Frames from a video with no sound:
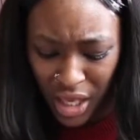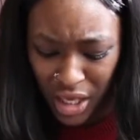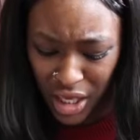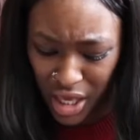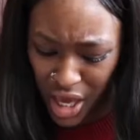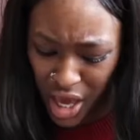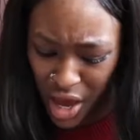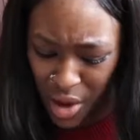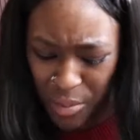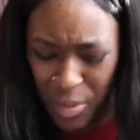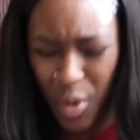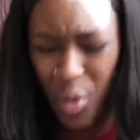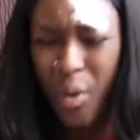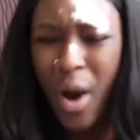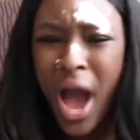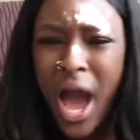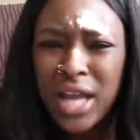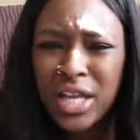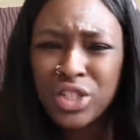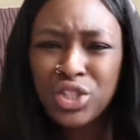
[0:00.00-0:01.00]
yeah, but
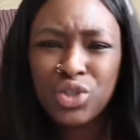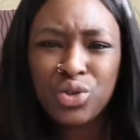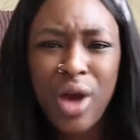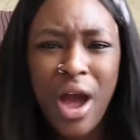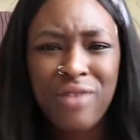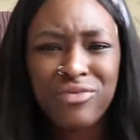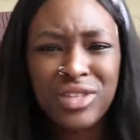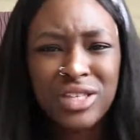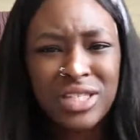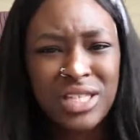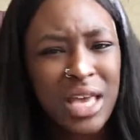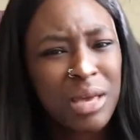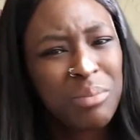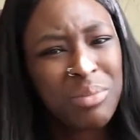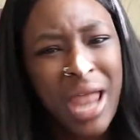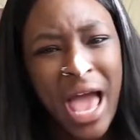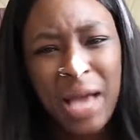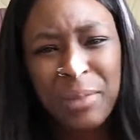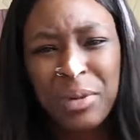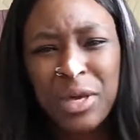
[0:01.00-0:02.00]
why did you have to say
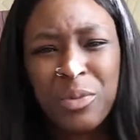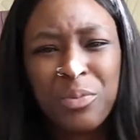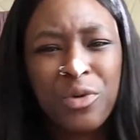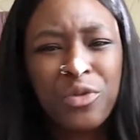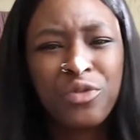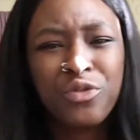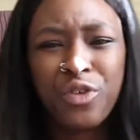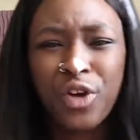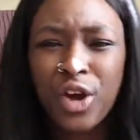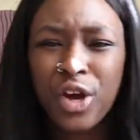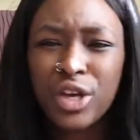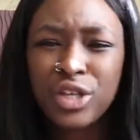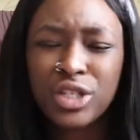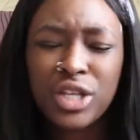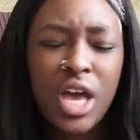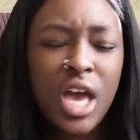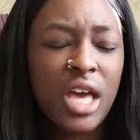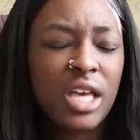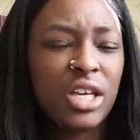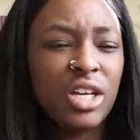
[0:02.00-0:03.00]
black people
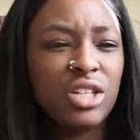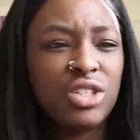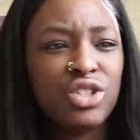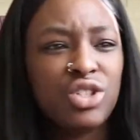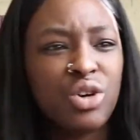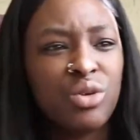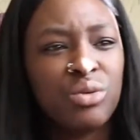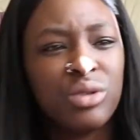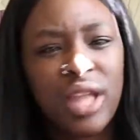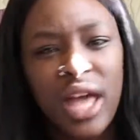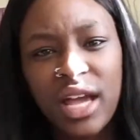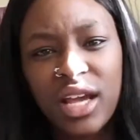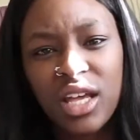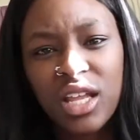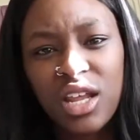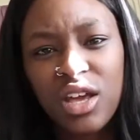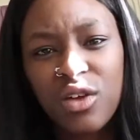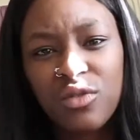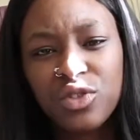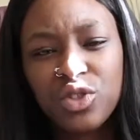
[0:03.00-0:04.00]
first? You're so
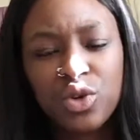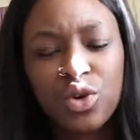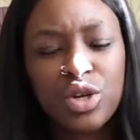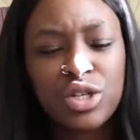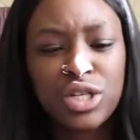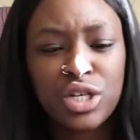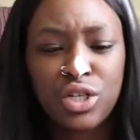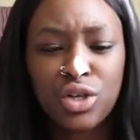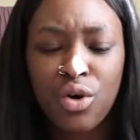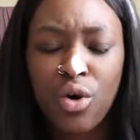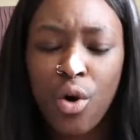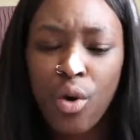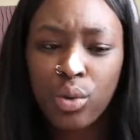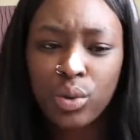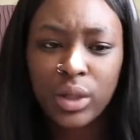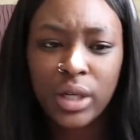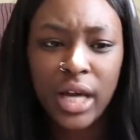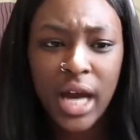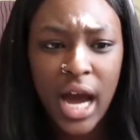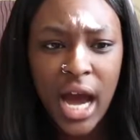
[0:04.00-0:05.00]
negative towards your
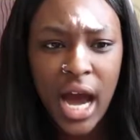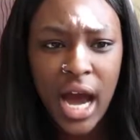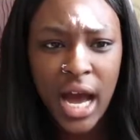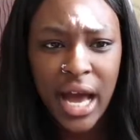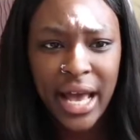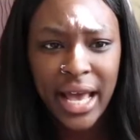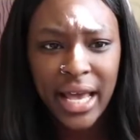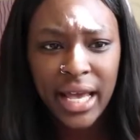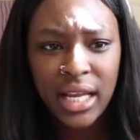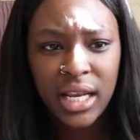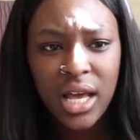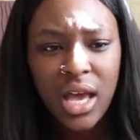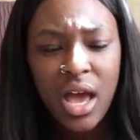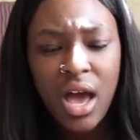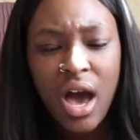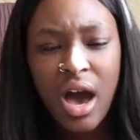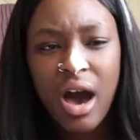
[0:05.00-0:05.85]
own kind.